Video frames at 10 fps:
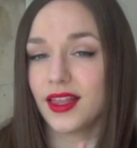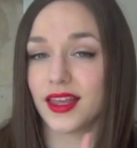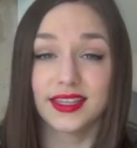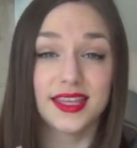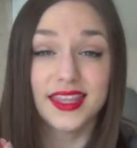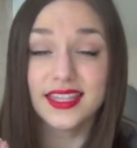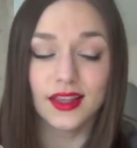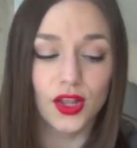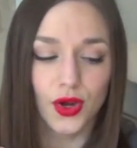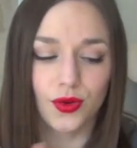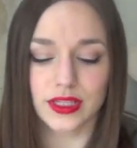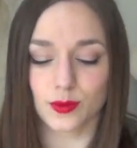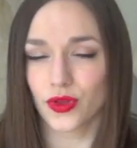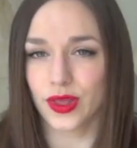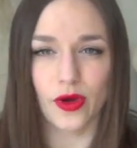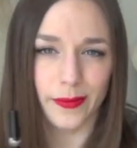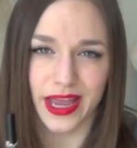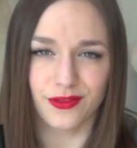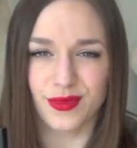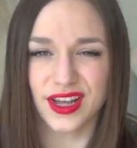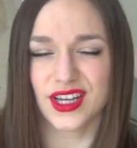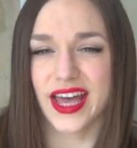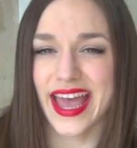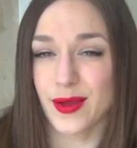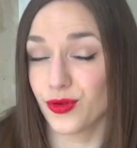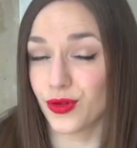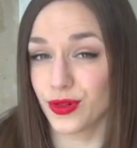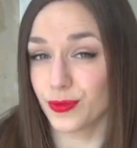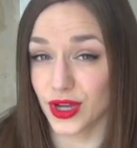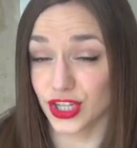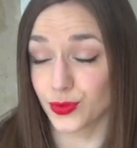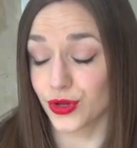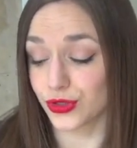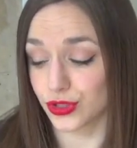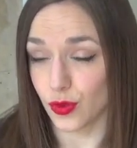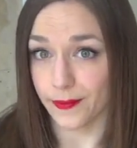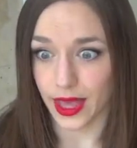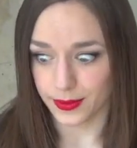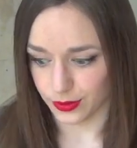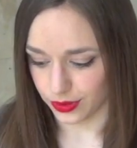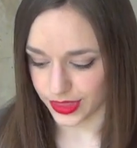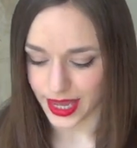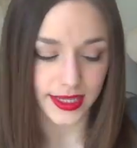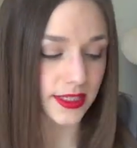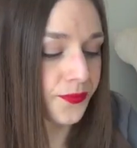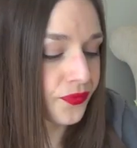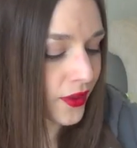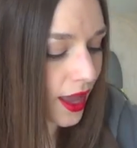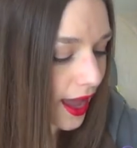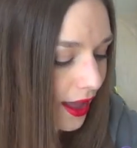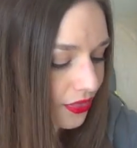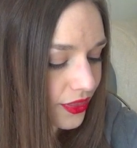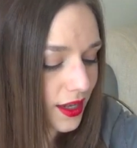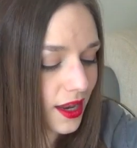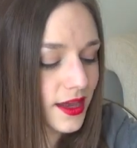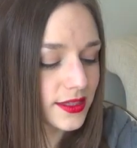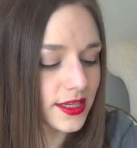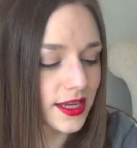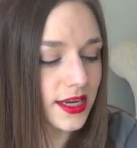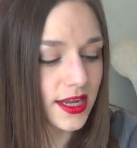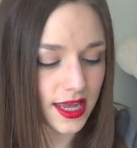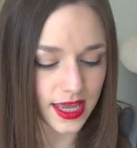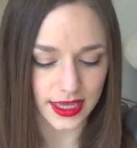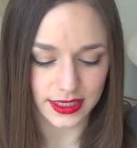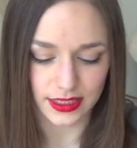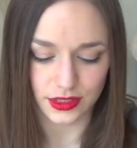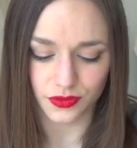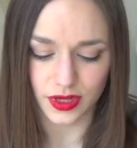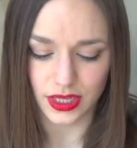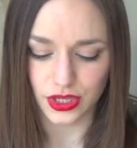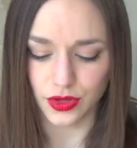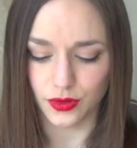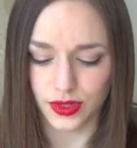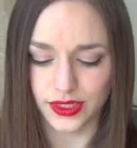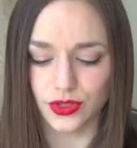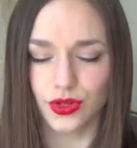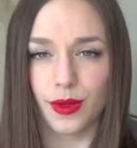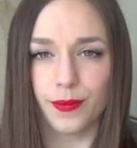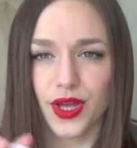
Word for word: like I said, this alone is more than what I paid for my entire April Birchbox, so I'm happy with that. And the last thing in here is this really cute little